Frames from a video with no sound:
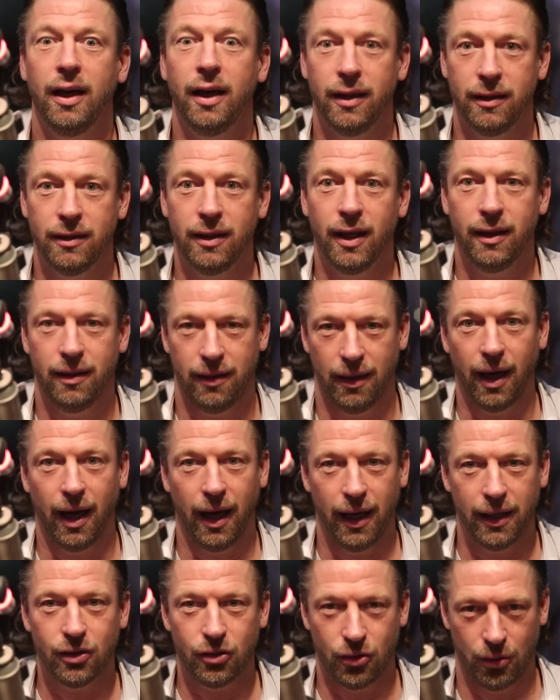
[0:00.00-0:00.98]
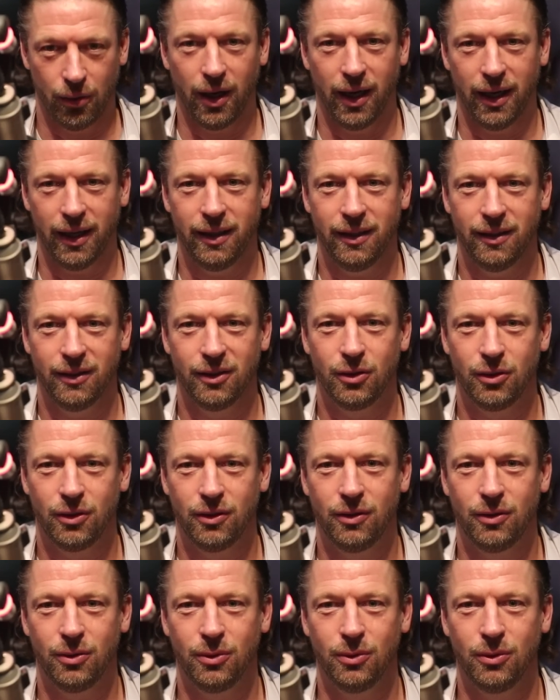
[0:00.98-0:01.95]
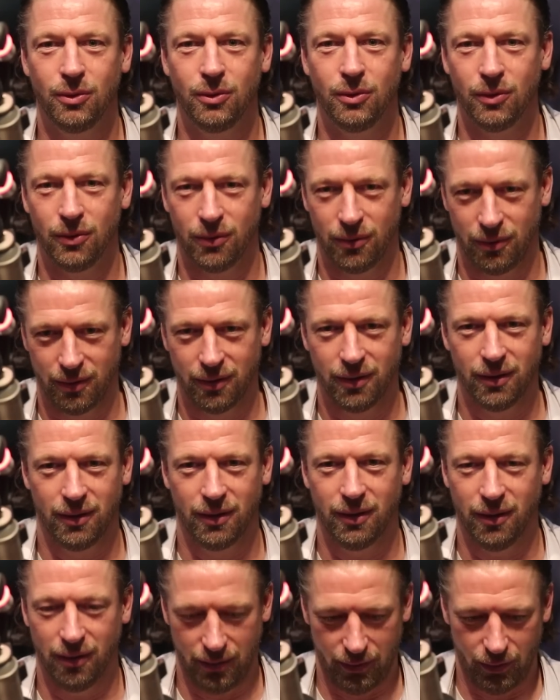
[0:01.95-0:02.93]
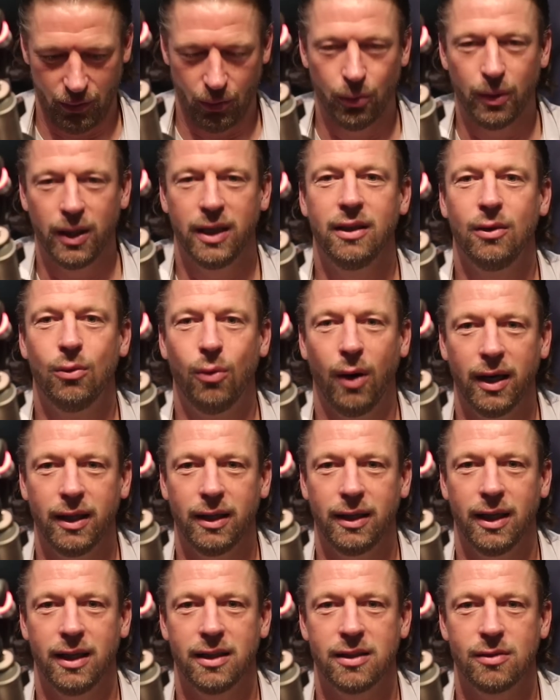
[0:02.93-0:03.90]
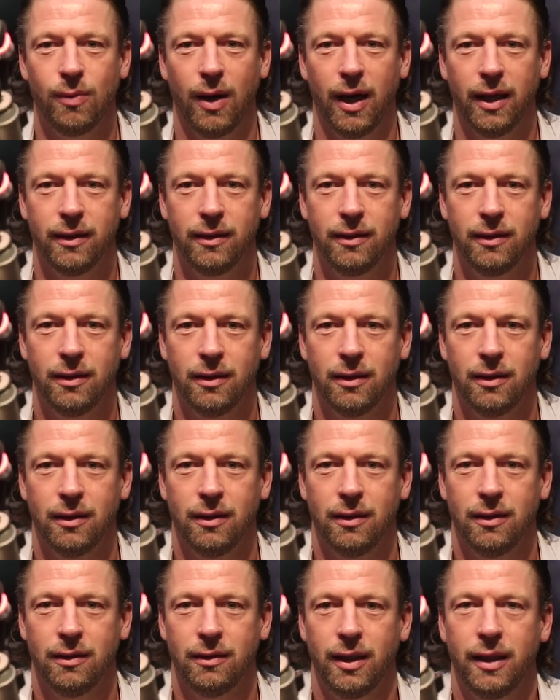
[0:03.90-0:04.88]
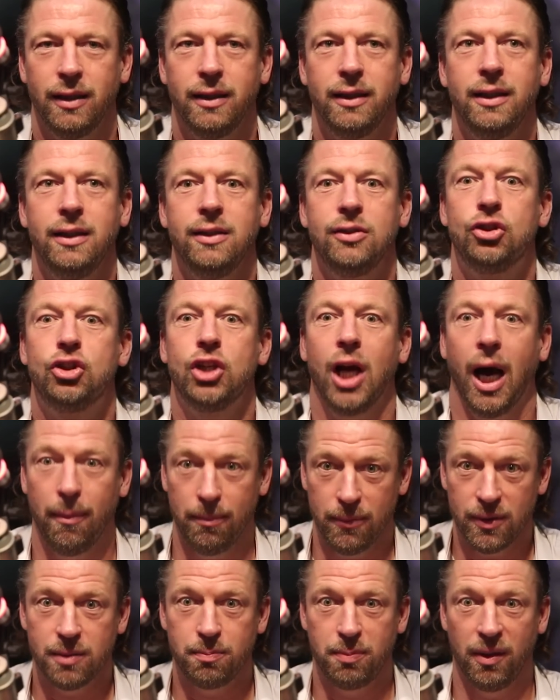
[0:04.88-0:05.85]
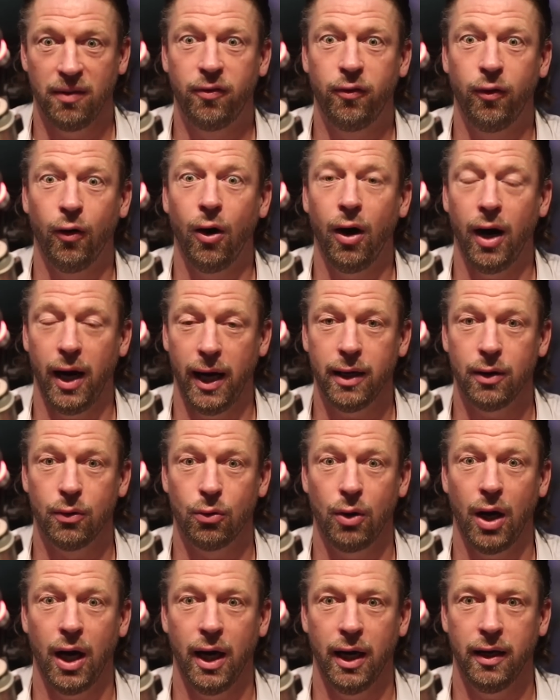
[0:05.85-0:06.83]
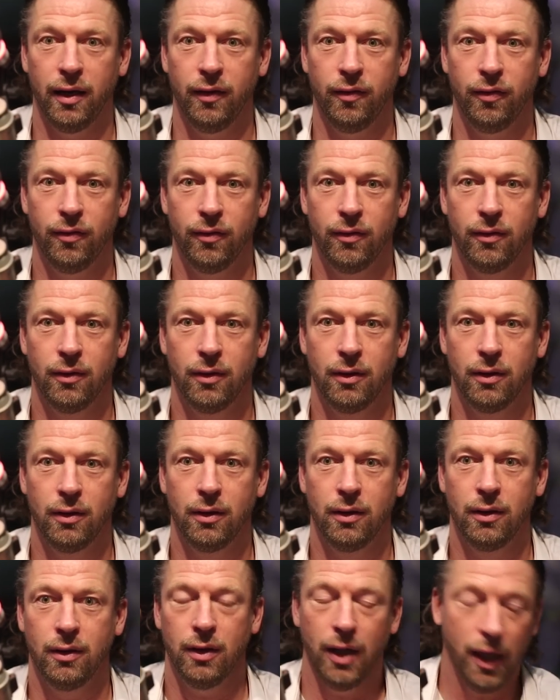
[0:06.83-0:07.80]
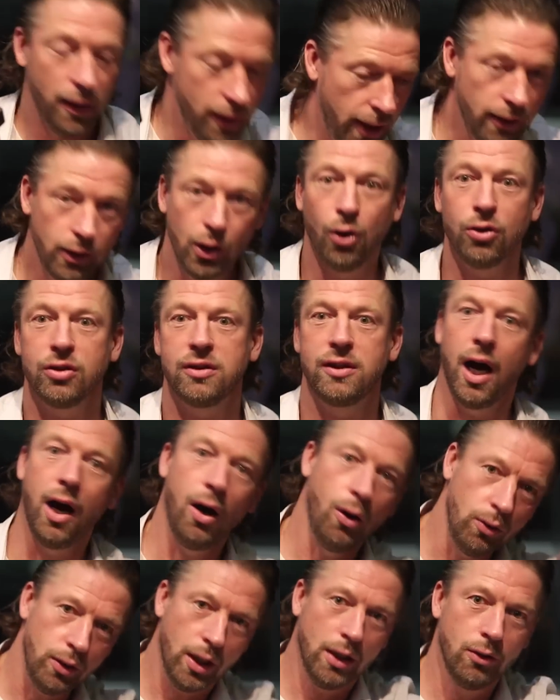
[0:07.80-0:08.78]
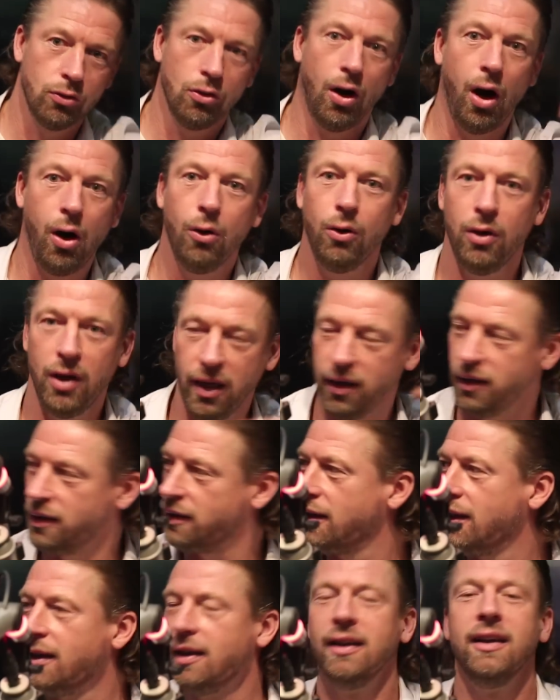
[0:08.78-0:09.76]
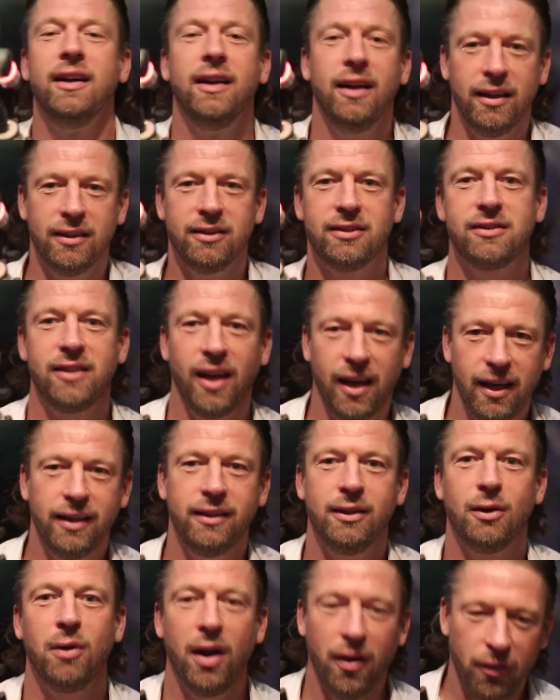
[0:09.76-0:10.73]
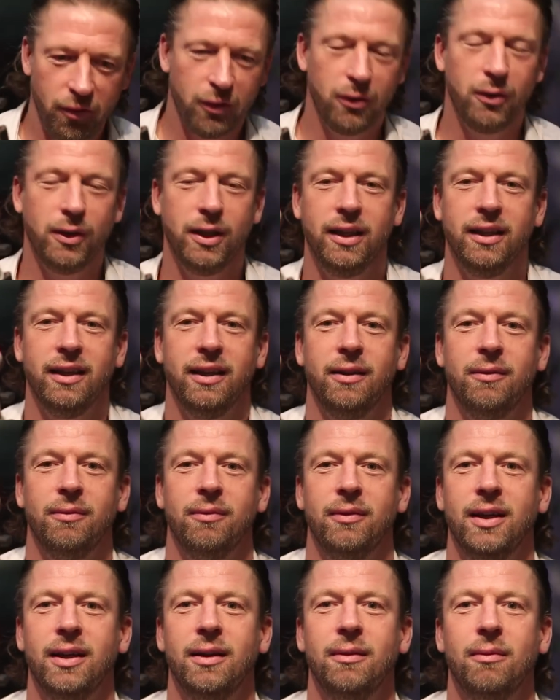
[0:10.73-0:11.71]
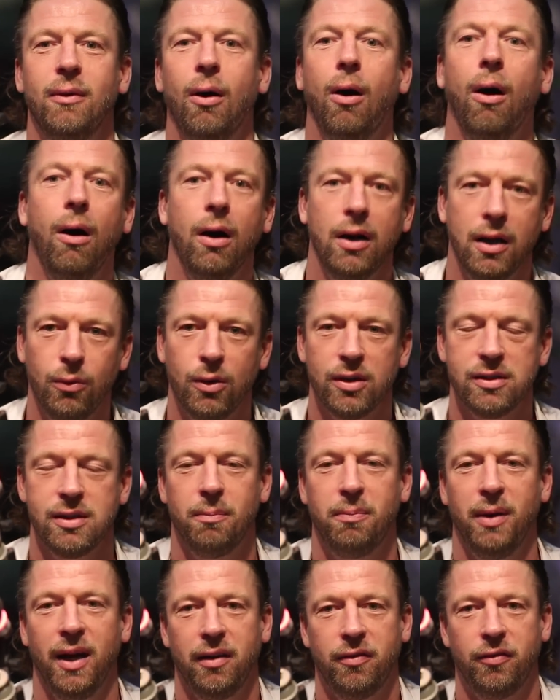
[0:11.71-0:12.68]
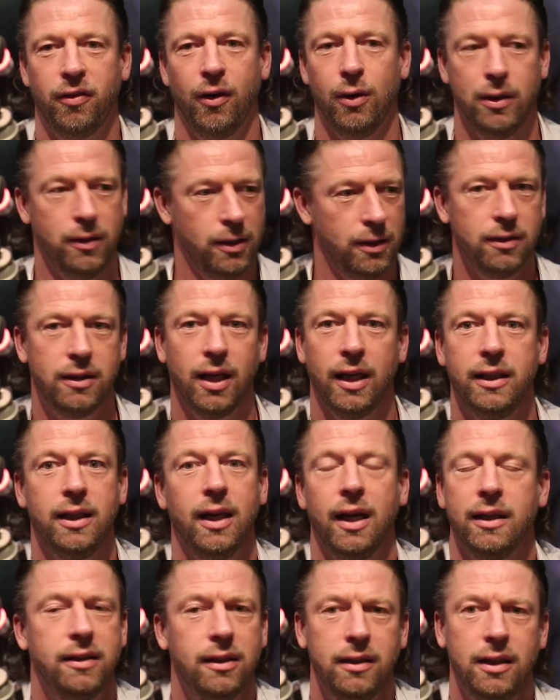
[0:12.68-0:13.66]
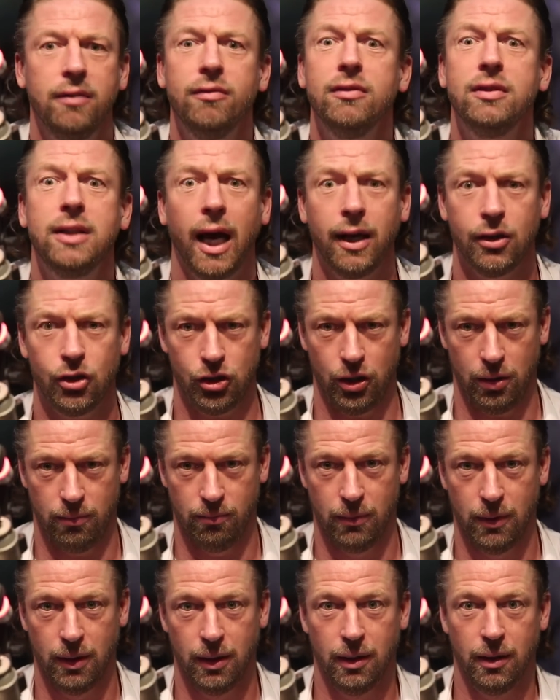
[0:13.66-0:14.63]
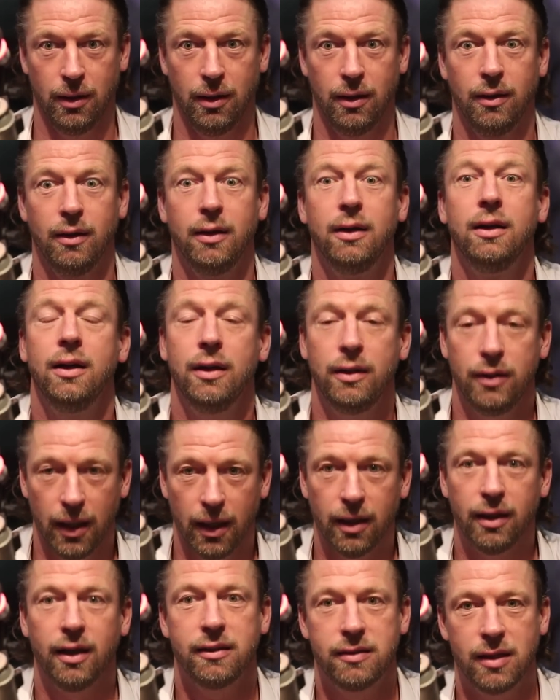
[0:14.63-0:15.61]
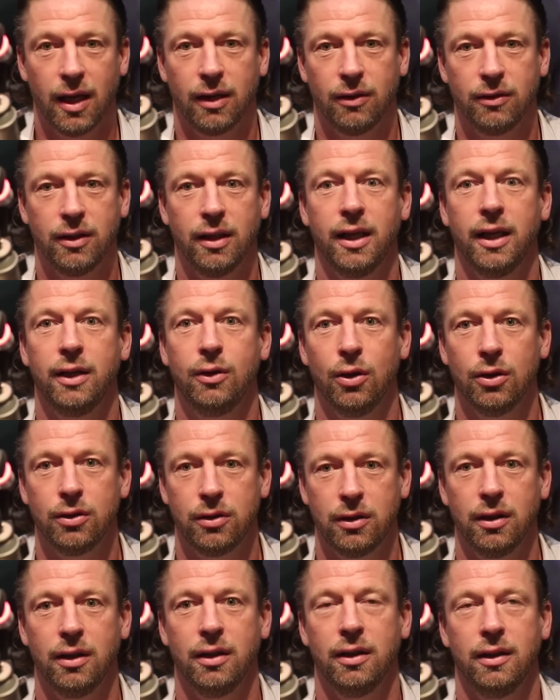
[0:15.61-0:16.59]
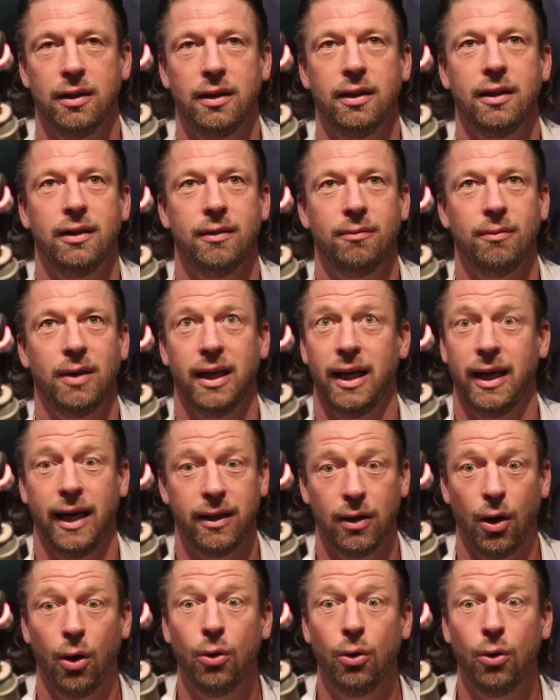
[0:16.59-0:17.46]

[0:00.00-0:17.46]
and then I try to win a one against one, then he jumps before I arrive, and then goes down and roll and and telling the referee, um, um, "Oh, that was a bad foul." It, I didn't, t- I didn't even touch him. Provoking you. Yeah, exactly. then I got, uh, um, I had